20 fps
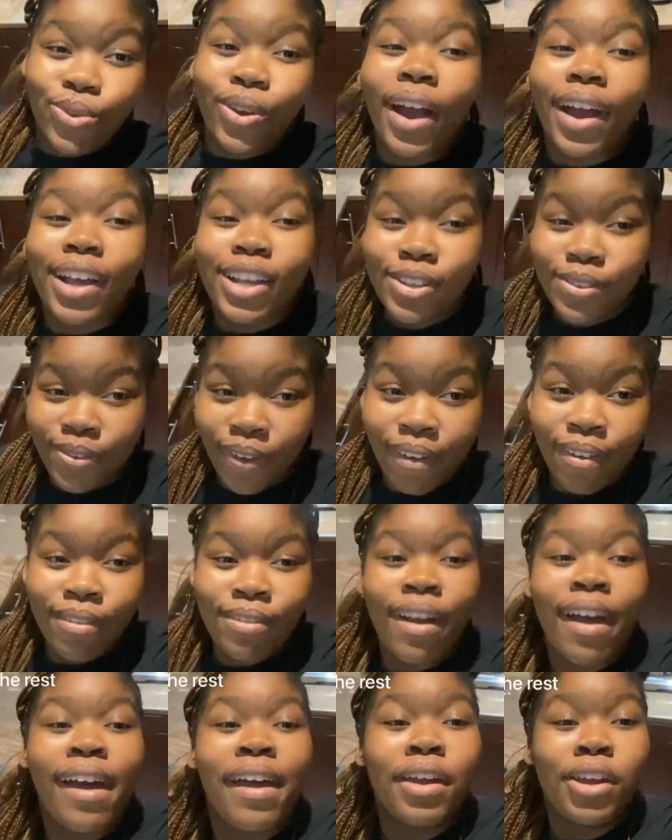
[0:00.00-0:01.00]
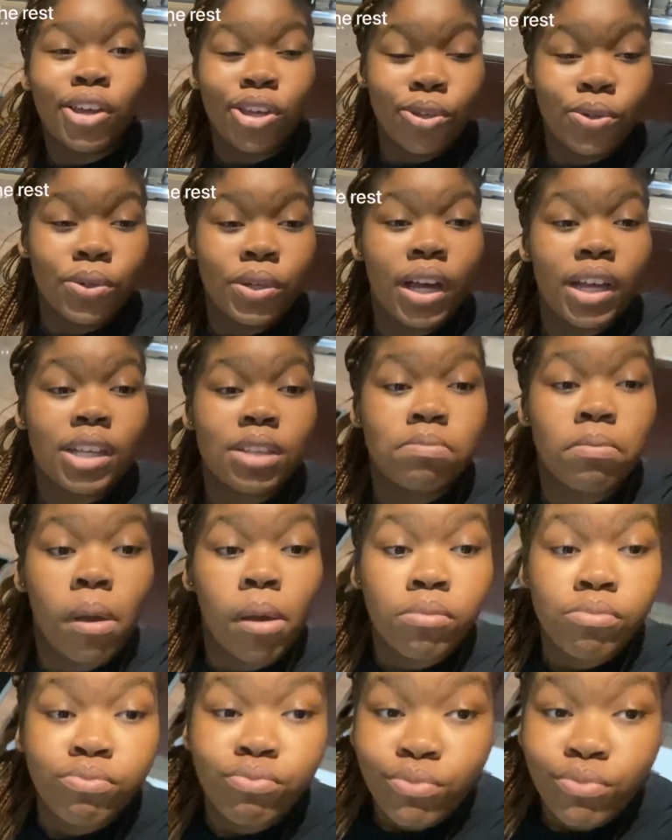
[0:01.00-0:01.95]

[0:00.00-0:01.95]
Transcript: got some, you got some,